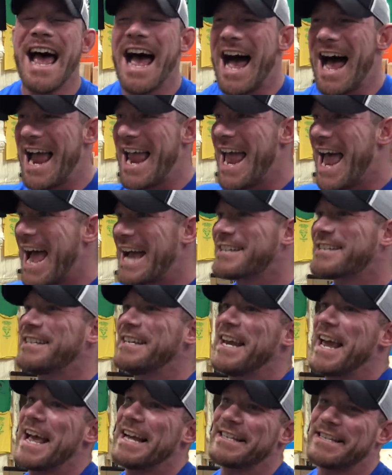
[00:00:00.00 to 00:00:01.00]
I
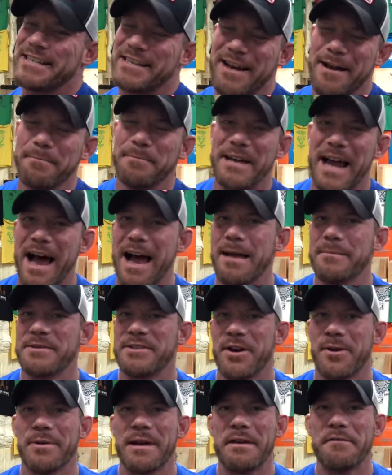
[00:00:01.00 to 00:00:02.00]
actually, at some times,
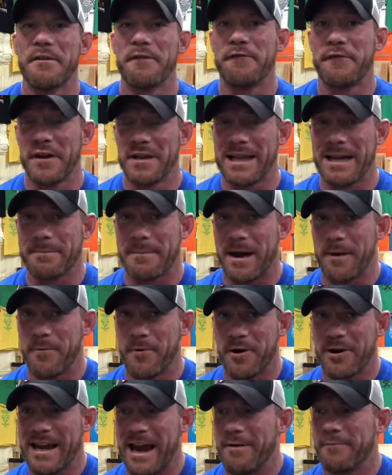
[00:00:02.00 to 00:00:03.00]
don't even feel like my
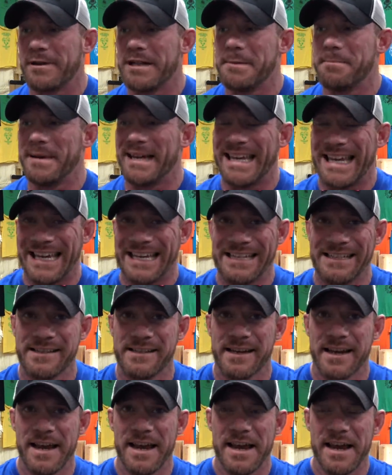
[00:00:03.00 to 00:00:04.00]
workout really
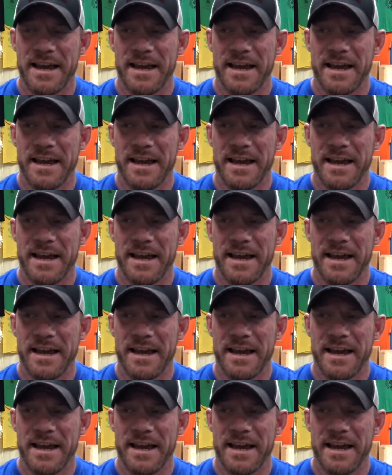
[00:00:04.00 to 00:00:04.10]
begins